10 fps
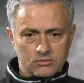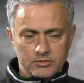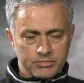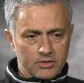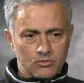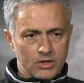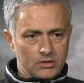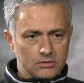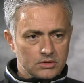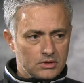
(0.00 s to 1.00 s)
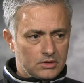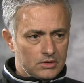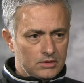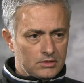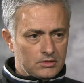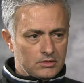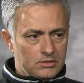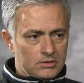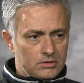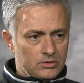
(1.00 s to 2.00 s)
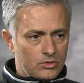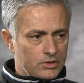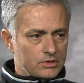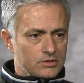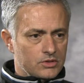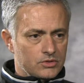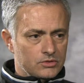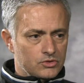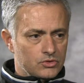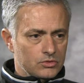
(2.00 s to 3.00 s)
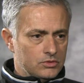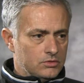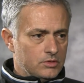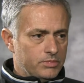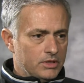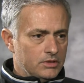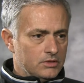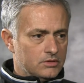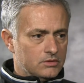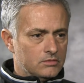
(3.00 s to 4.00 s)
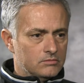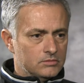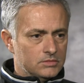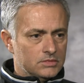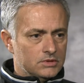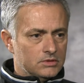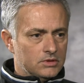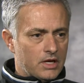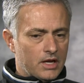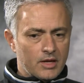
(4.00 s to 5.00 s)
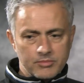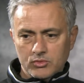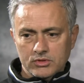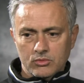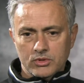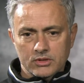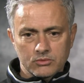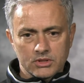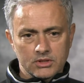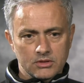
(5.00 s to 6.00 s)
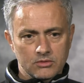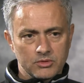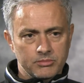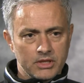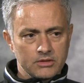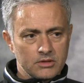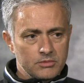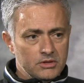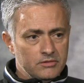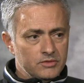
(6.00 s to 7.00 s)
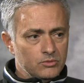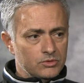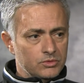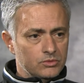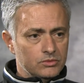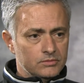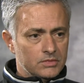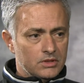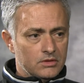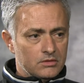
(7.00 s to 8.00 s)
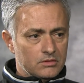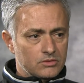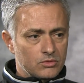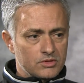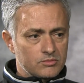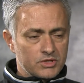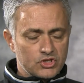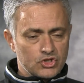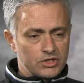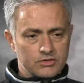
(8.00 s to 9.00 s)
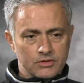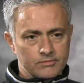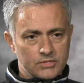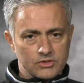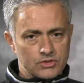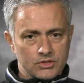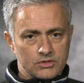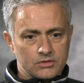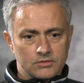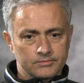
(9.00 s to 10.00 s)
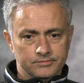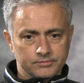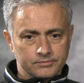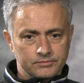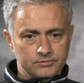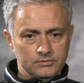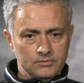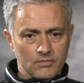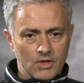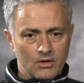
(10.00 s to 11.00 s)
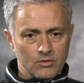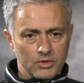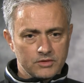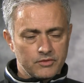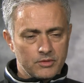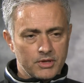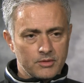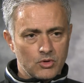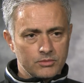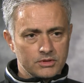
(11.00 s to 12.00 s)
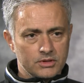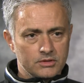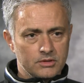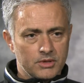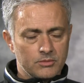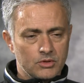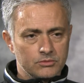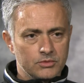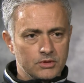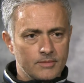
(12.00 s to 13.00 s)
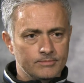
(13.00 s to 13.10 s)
We play well. The organization is good. The players are happy with the way we play. They believe in what we do. So it's much easier. It's just wait for a better moment and the better moment will come.